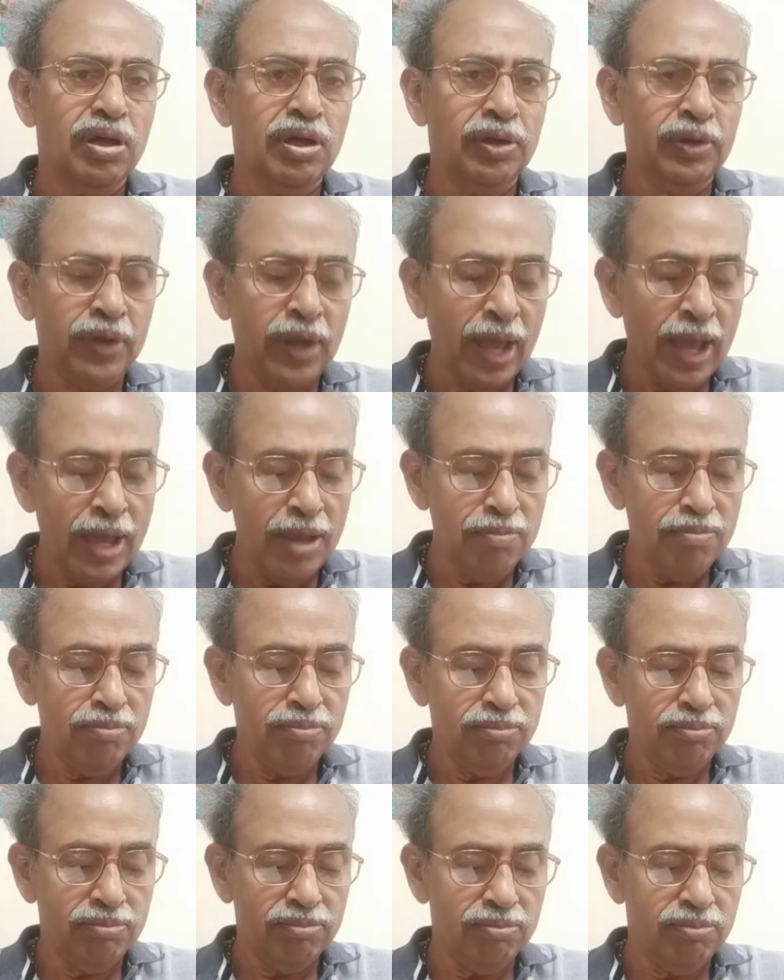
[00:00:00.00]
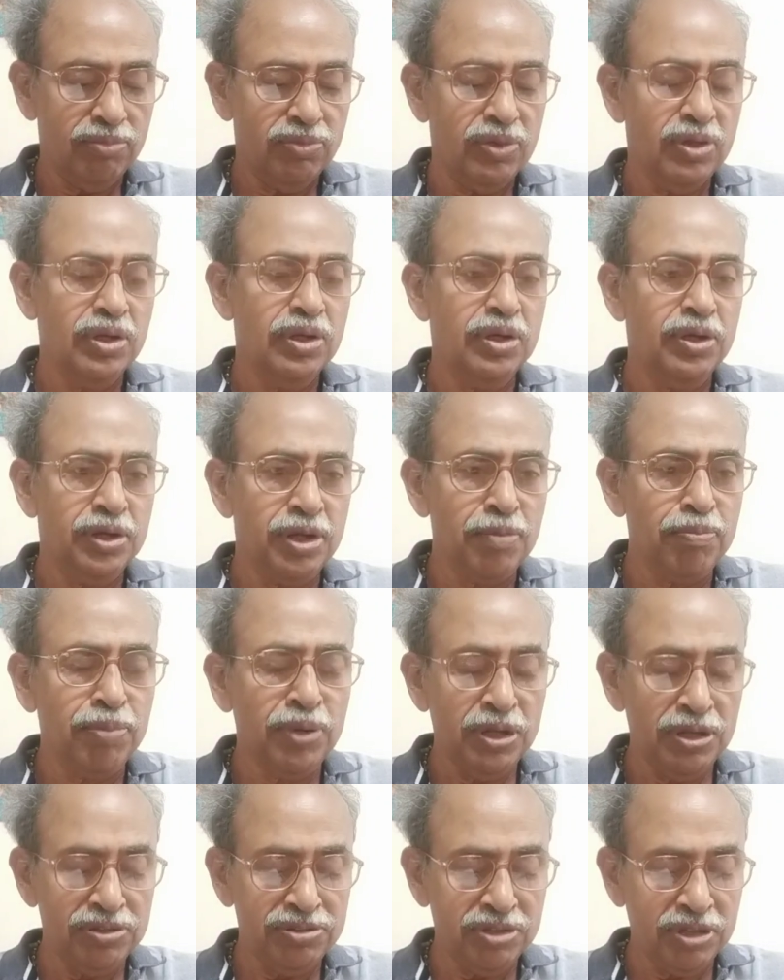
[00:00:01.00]
time,
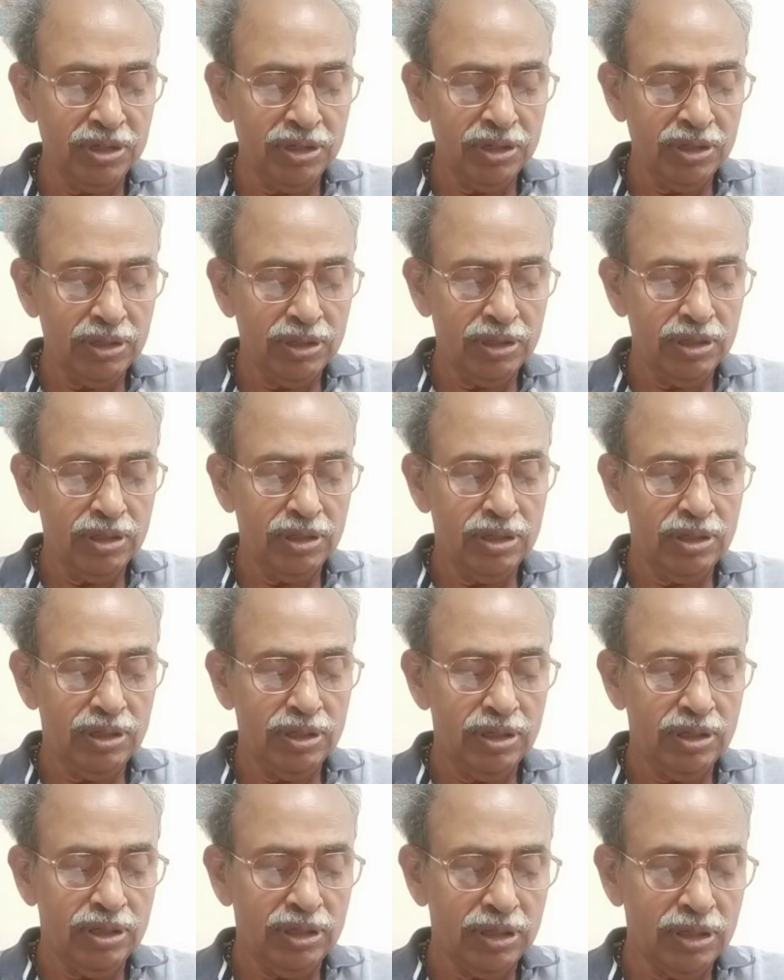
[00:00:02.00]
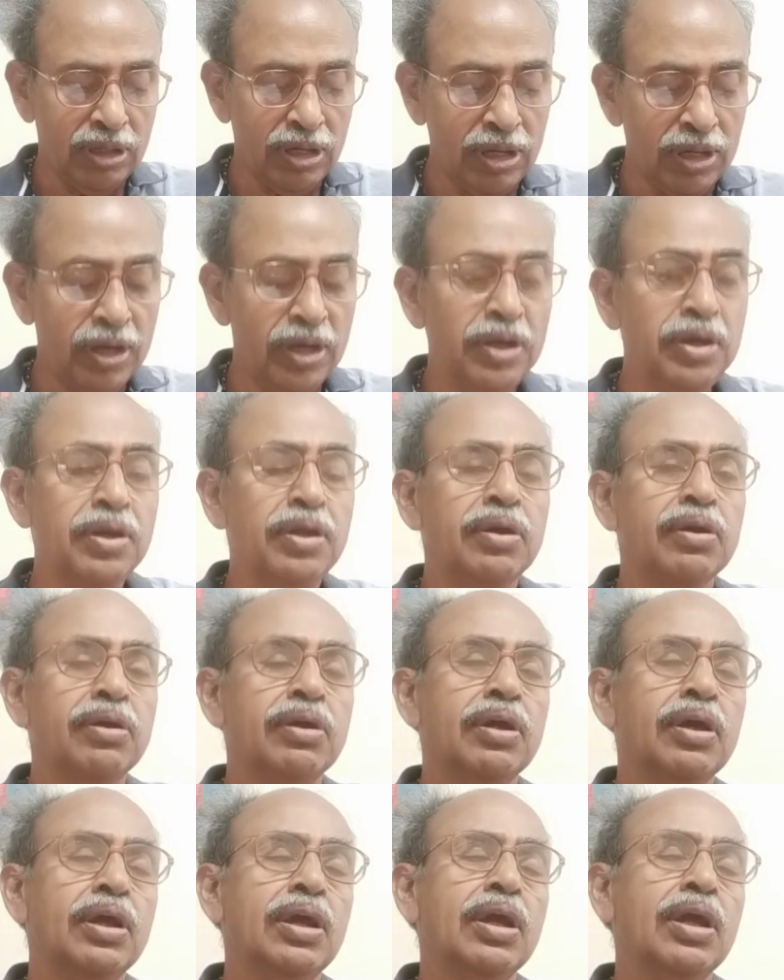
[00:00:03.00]
temperature, current,
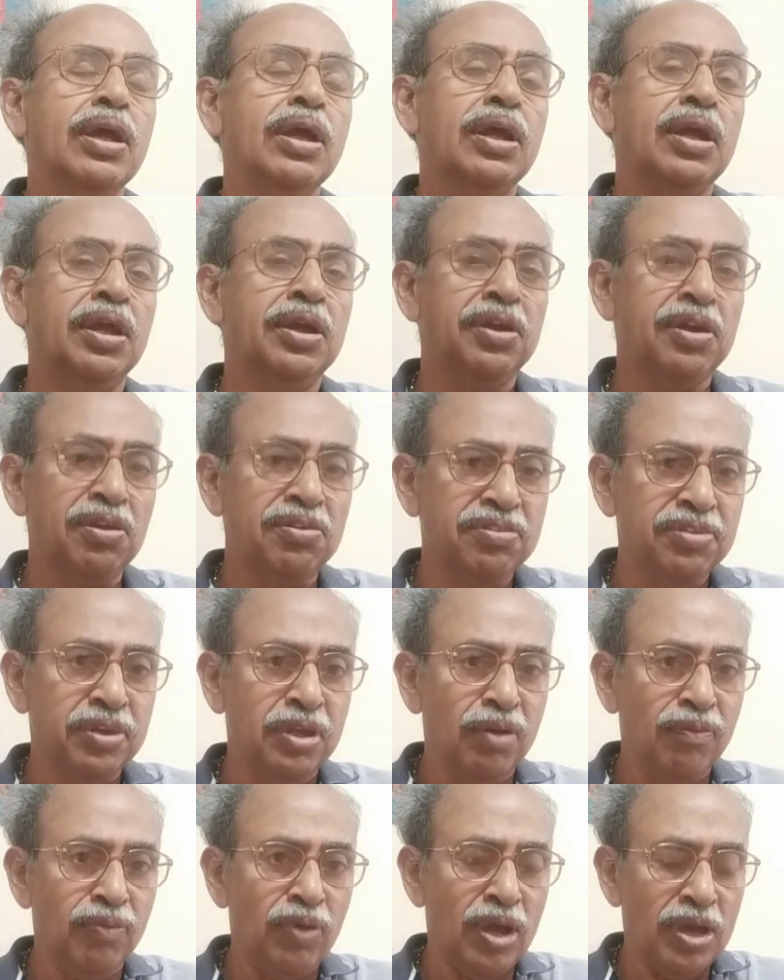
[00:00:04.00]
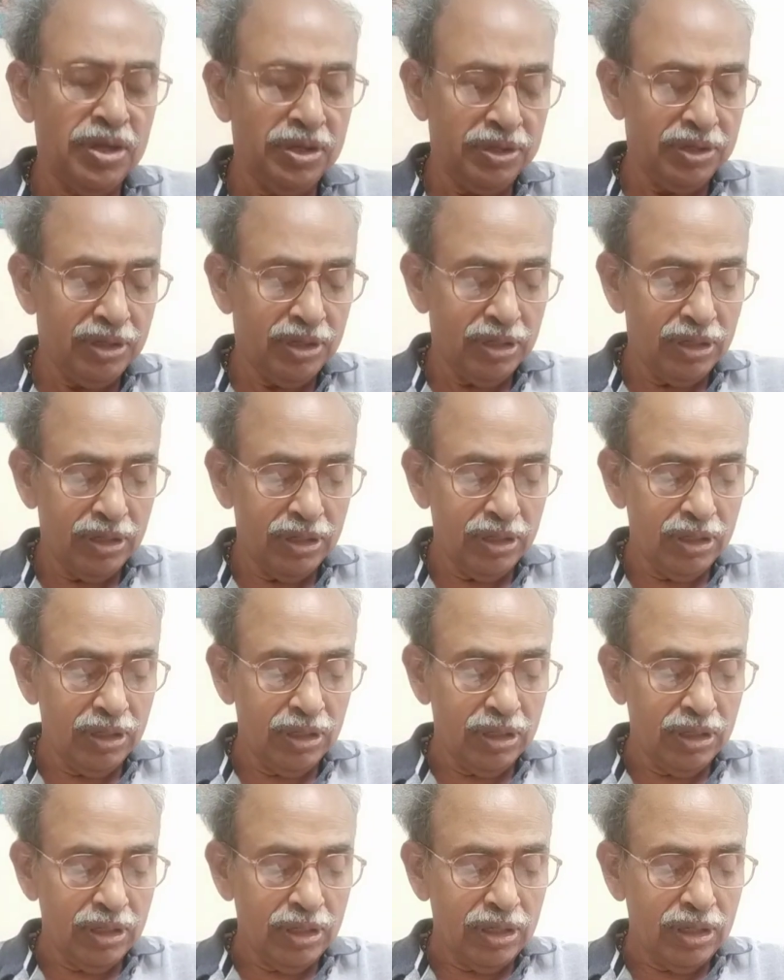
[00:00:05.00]
intensity of light
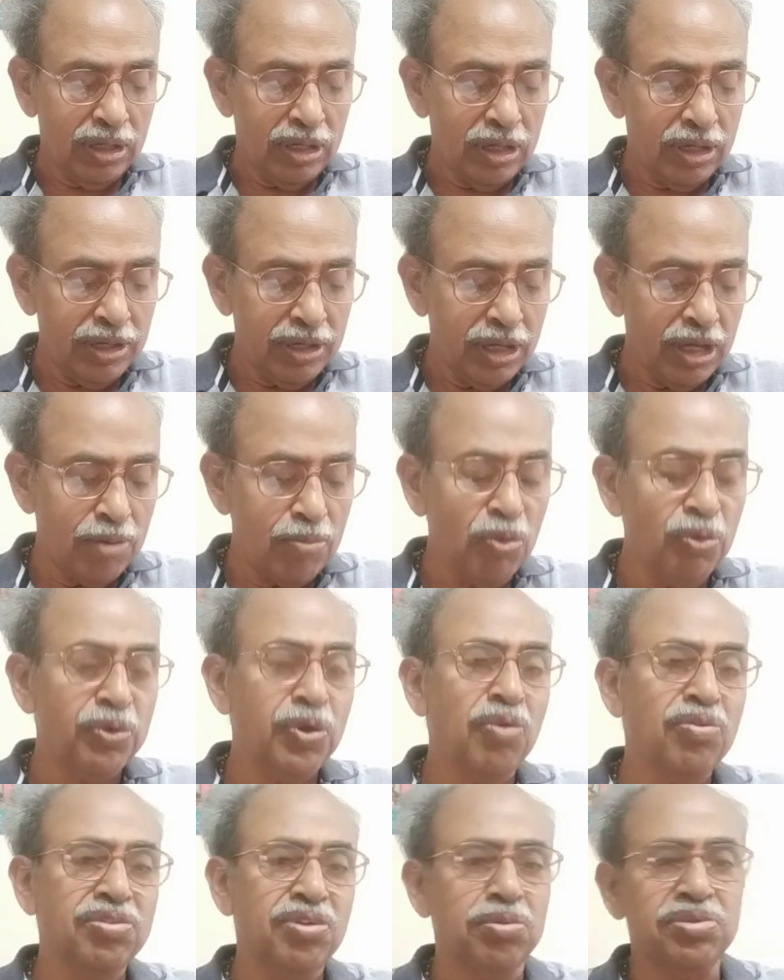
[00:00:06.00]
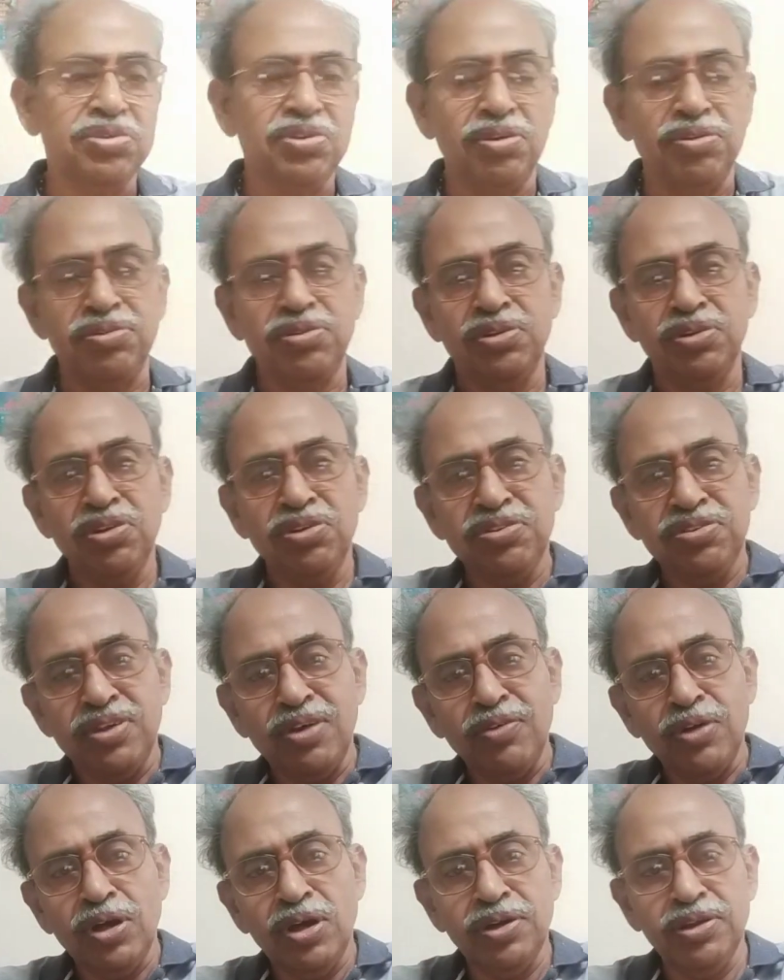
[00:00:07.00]
and amount of substance. These
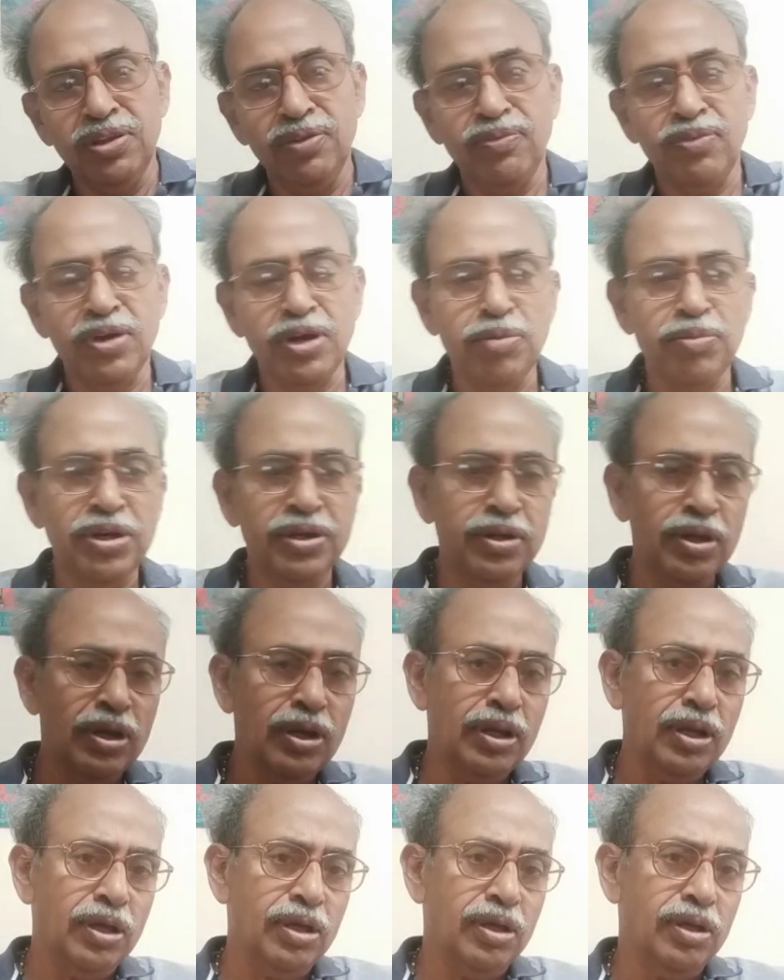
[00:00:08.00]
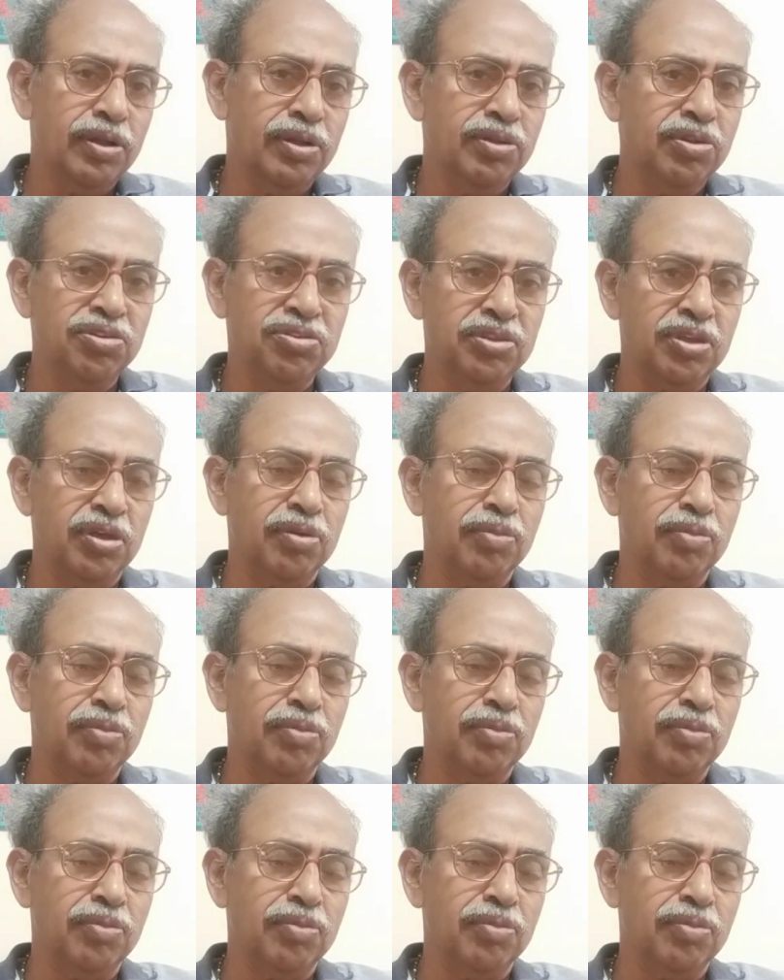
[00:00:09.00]
seven are the fundamental this thing.